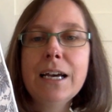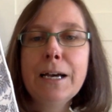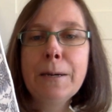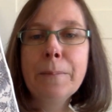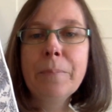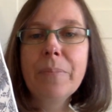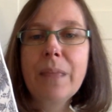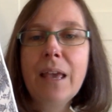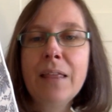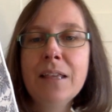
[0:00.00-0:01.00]

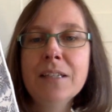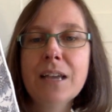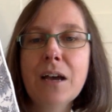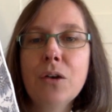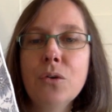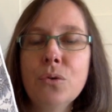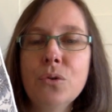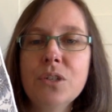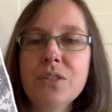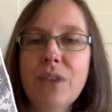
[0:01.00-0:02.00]
And these are
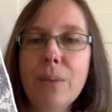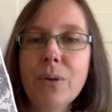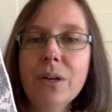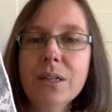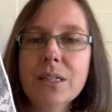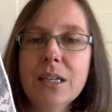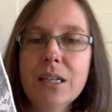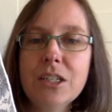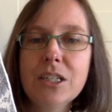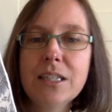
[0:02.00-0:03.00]
gorgeous fabrics.
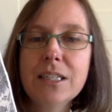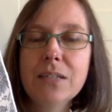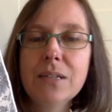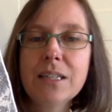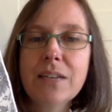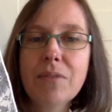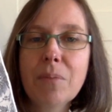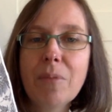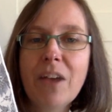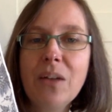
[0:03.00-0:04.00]
She still does have them
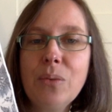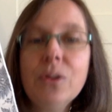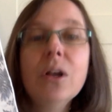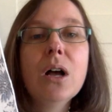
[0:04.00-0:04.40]
available.